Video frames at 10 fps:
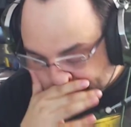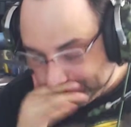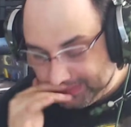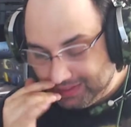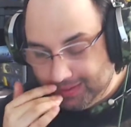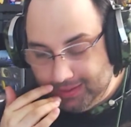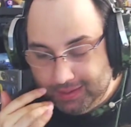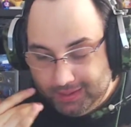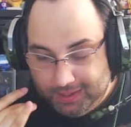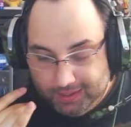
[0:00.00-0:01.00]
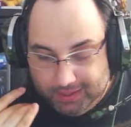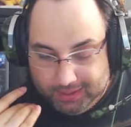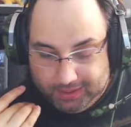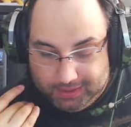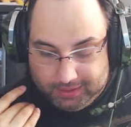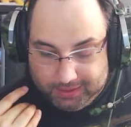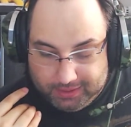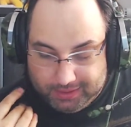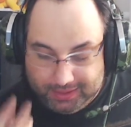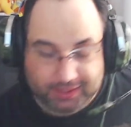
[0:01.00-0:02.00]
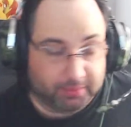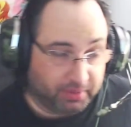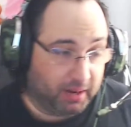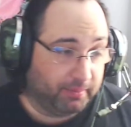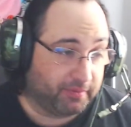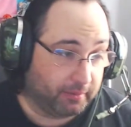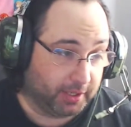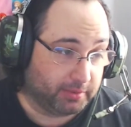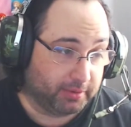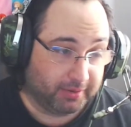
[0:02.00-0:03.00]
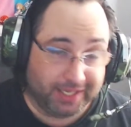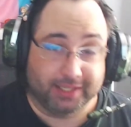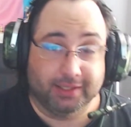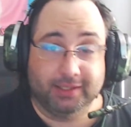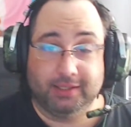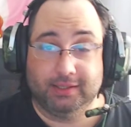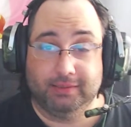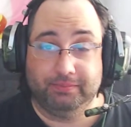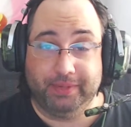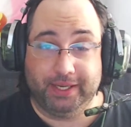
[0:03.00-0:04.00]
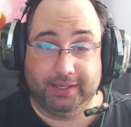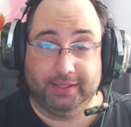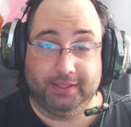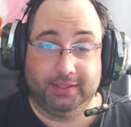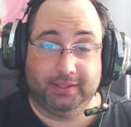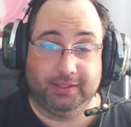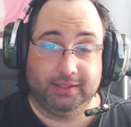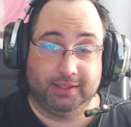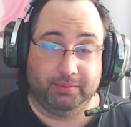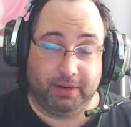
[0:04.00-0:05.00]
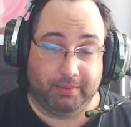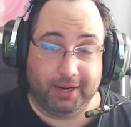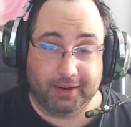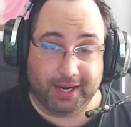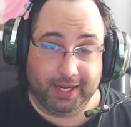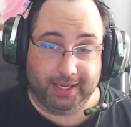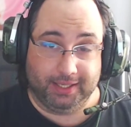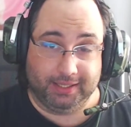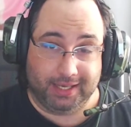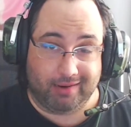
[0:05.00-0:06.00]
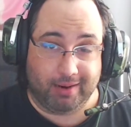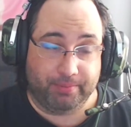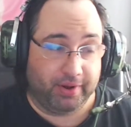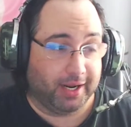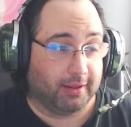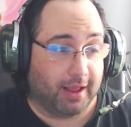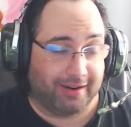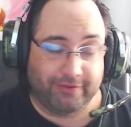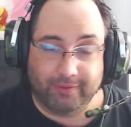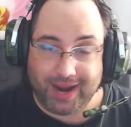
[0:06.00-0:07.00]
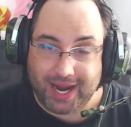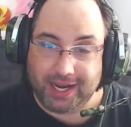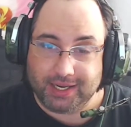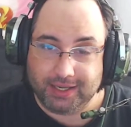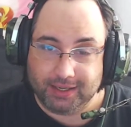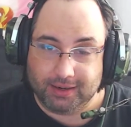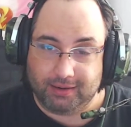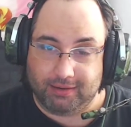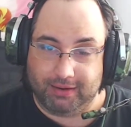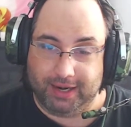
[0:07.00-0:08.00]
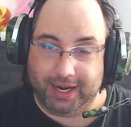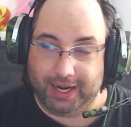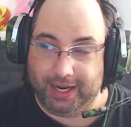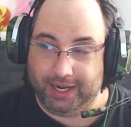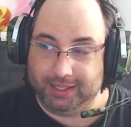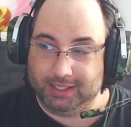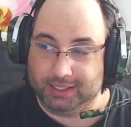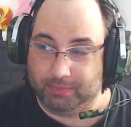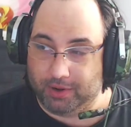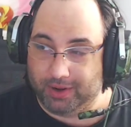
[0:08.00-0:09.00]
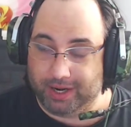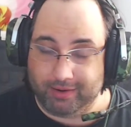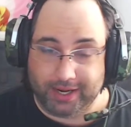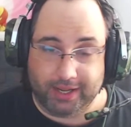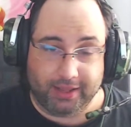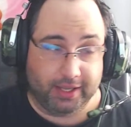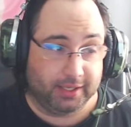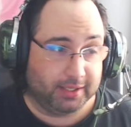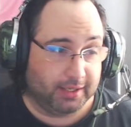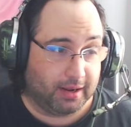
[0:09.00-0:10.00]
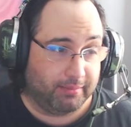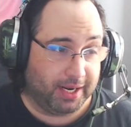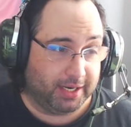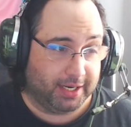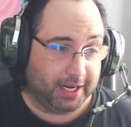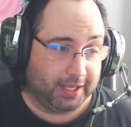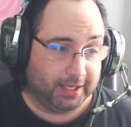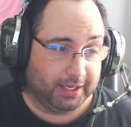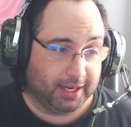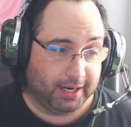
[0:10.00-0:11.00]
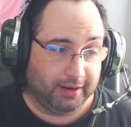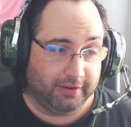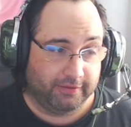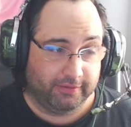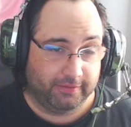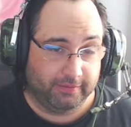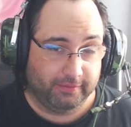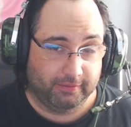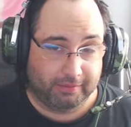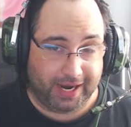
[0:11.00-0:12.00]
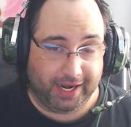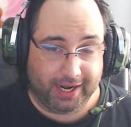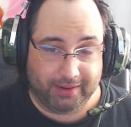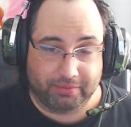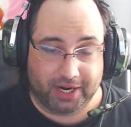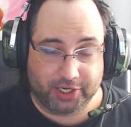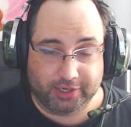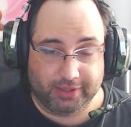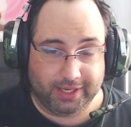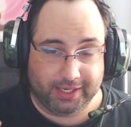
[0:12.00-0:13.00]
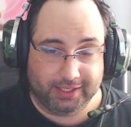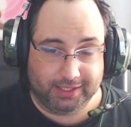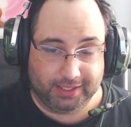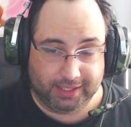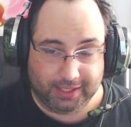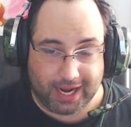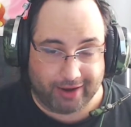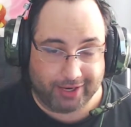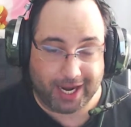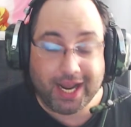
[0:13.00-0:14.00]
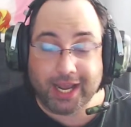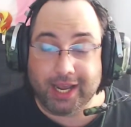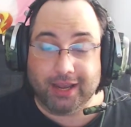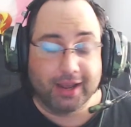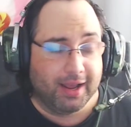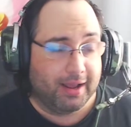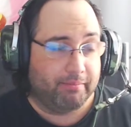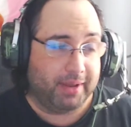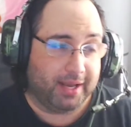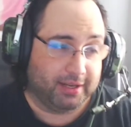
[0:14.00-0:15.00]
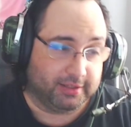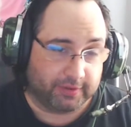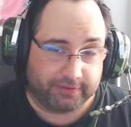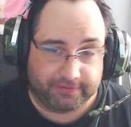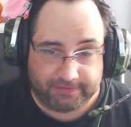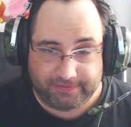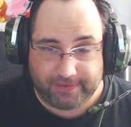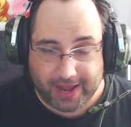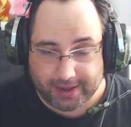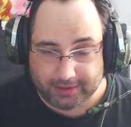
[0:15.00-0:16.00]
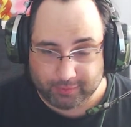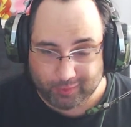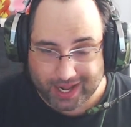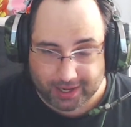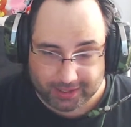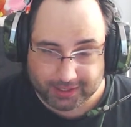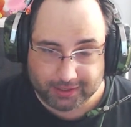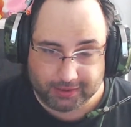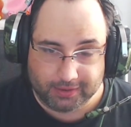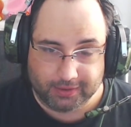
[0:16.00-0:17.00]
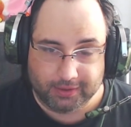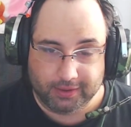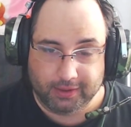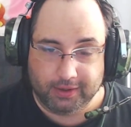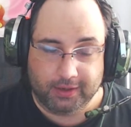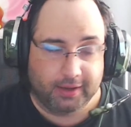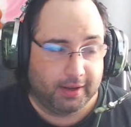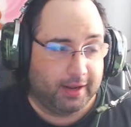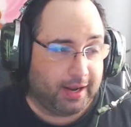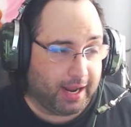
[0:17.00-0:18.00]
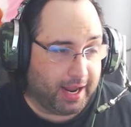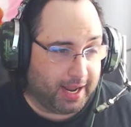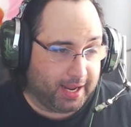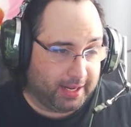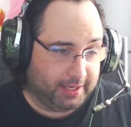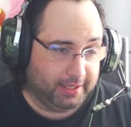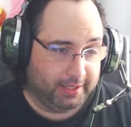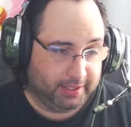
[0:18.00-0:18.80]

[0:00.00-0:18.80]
This is a problem for multiple reasons, because the primary is now I'm putting a lot of weight on a small area that's not meant to take the kind of weight and pressure that it's now taking because of a failed weld. And